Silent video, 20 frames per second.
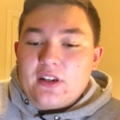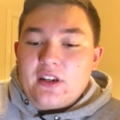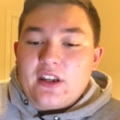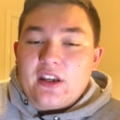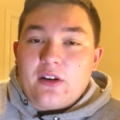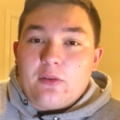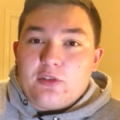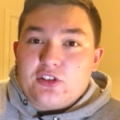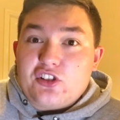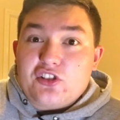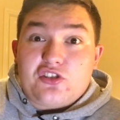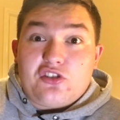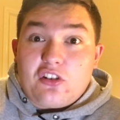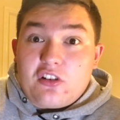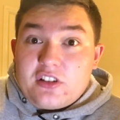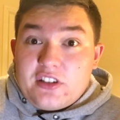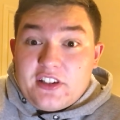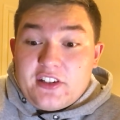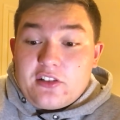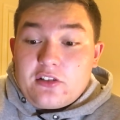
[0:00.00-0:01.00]
We're just not
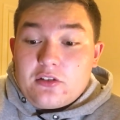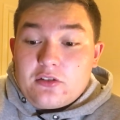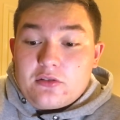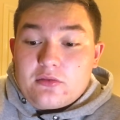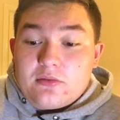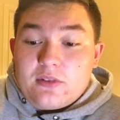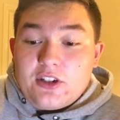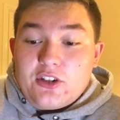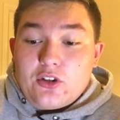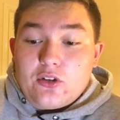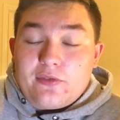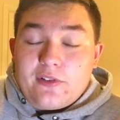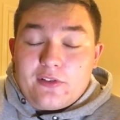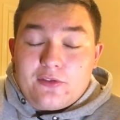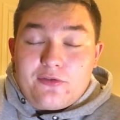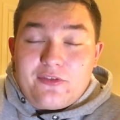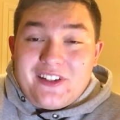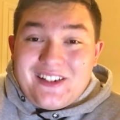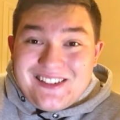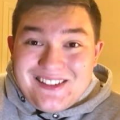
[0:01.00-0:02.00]
clinical enough, and
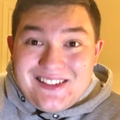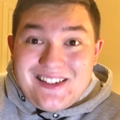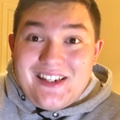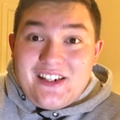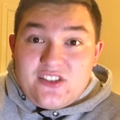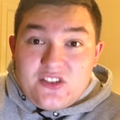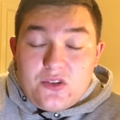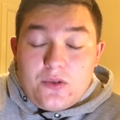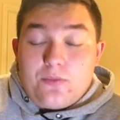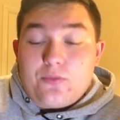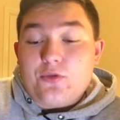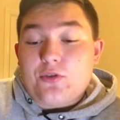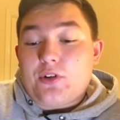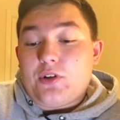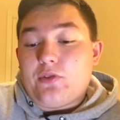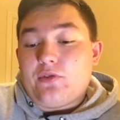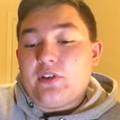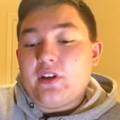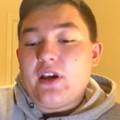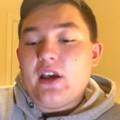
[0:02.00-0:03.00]
things need to
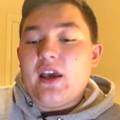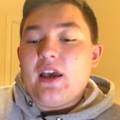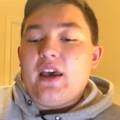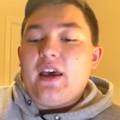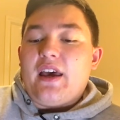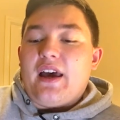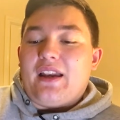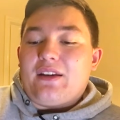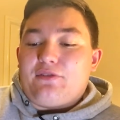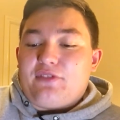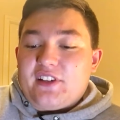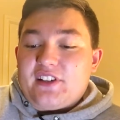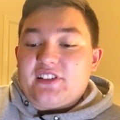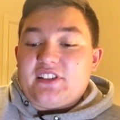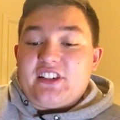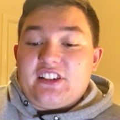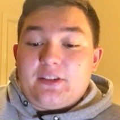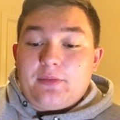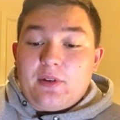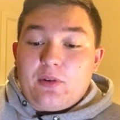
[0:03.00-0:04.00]
improve and things
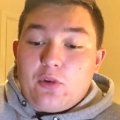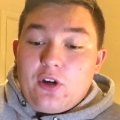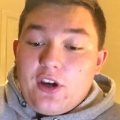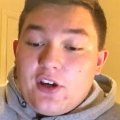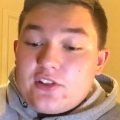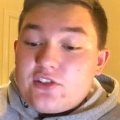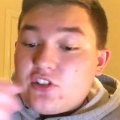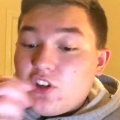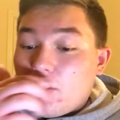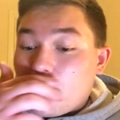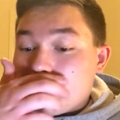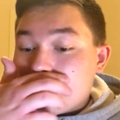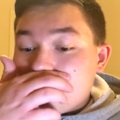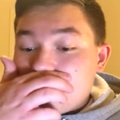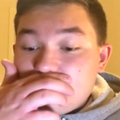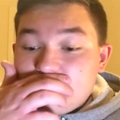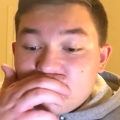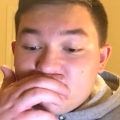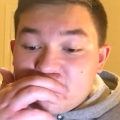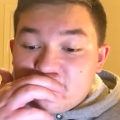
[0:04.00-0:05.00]
need to be worked on.
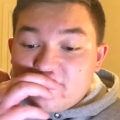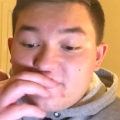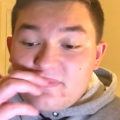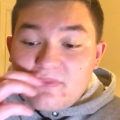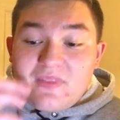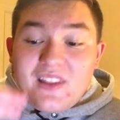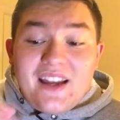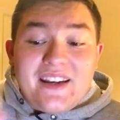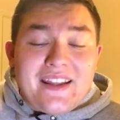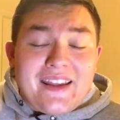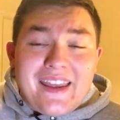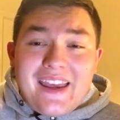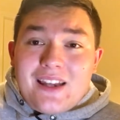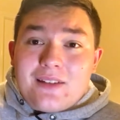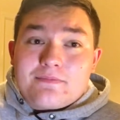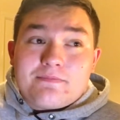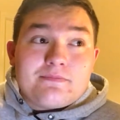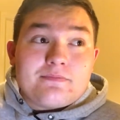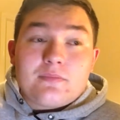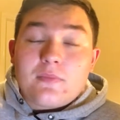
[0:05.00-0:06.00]
And
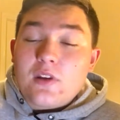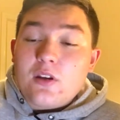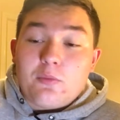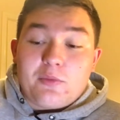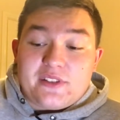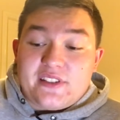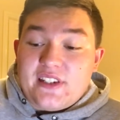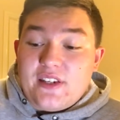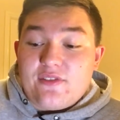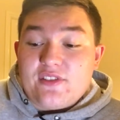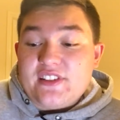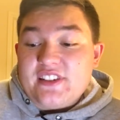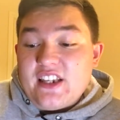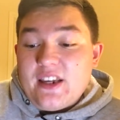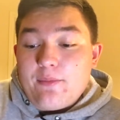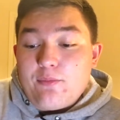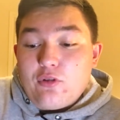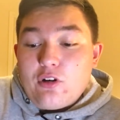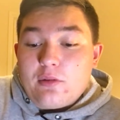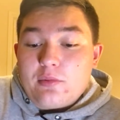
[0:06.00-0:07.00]
again, we see the
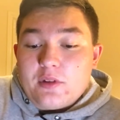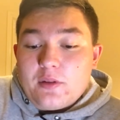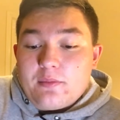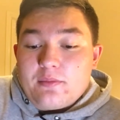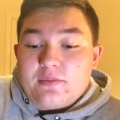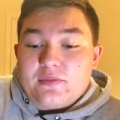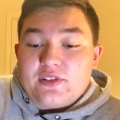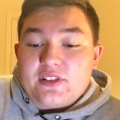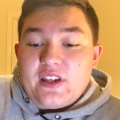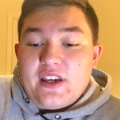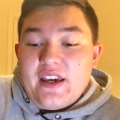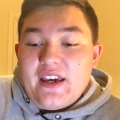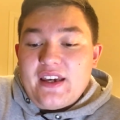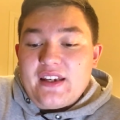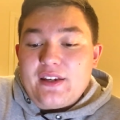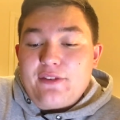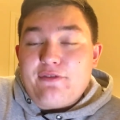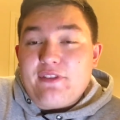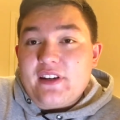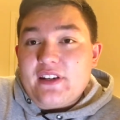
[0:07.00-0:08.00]
same problems
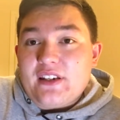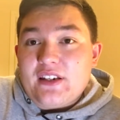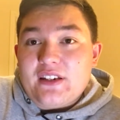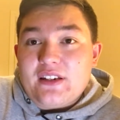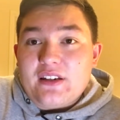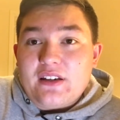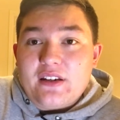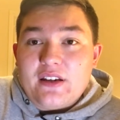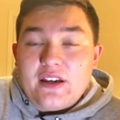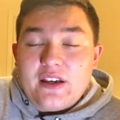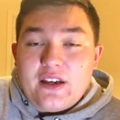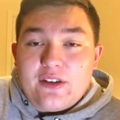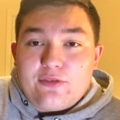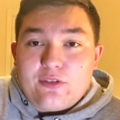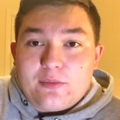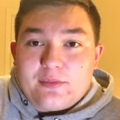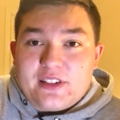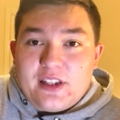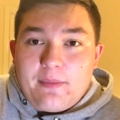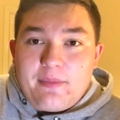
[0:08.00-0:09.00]
defending
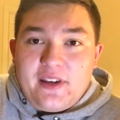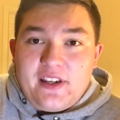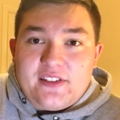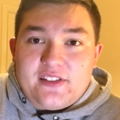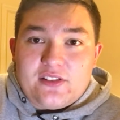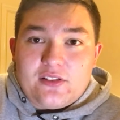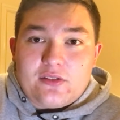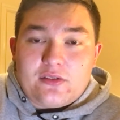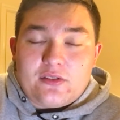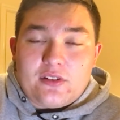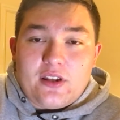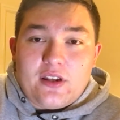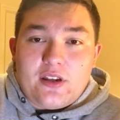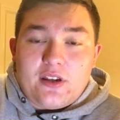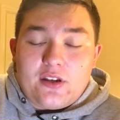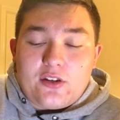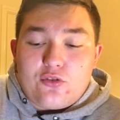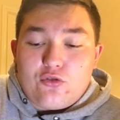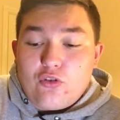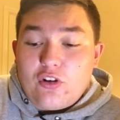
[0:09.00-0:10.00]
from set pieces
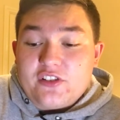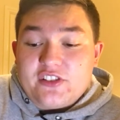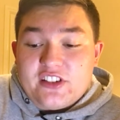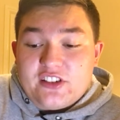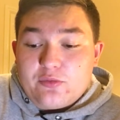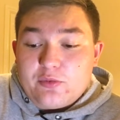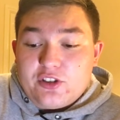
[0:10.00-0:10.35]
and crosses.